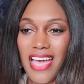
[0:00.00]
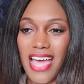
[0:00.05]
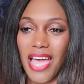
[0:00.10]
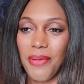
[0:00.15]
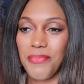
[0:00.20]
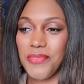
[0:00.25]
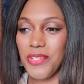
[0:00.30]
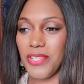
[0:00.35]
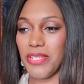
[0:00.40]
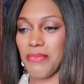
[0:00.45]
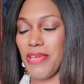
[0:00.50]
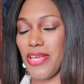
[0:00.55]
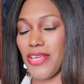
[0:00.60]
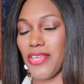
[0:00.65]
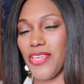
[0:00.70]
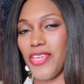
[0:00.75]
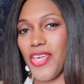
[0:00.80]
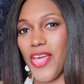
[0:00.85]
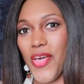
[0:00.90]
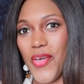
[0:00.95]
I'm talking about
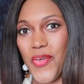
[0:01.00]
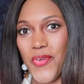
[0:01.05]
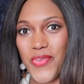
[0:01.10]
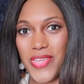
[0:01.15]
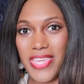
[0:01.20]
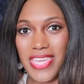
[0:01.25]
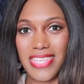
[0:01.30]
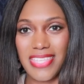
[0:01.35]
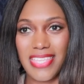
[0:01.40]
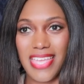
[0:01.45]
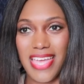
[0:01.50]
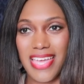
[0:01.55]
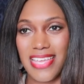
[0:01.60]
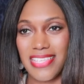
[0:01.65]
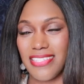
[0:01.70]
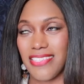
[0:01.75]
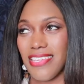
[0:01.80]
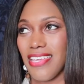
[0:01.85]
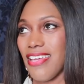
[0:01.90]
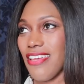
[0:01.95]

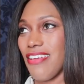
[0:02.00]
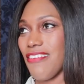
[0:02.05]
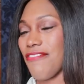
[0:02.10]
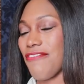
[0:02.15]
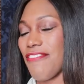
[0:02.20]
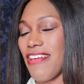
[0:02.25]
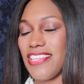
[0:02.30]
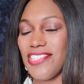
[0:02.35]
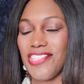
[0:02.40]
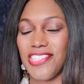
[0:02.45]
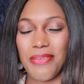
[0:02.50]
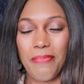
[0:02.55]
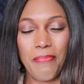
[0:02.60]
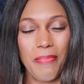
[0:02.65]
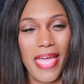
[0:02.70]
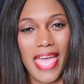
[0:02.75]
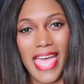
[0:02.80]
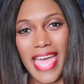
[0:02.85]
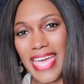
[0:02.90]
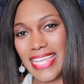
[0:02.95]
coconut,
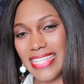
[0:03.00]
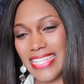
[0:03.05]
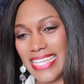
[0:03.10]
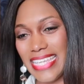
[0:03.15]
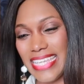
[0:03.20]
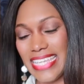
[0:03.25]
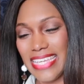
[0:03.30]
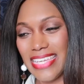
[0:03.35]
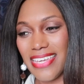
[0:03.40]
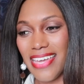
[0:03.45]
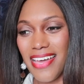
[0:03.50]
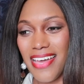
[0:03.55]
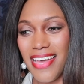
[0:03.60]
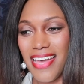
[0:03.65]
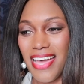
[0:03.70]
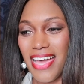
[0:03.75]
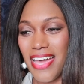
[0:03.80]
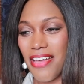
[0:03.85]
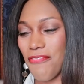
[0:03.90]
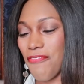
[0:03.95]
frangipani,
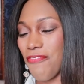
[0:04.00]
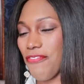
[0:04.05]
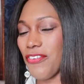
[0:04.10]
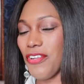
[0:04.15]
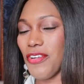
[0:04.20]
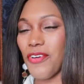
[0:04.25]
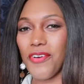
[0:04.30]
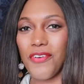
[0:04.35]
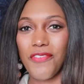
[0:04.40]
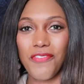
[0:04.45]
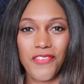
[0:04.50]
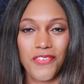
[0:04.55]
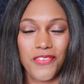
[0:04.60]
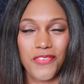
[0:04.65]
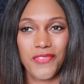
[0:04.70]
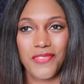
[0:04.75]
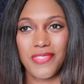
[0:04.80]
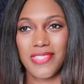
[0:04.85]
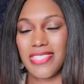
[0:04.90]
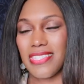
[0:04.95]

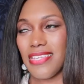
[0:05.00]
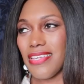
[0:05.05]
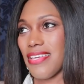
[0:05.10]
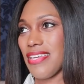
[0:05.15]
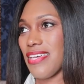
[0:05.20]
florals,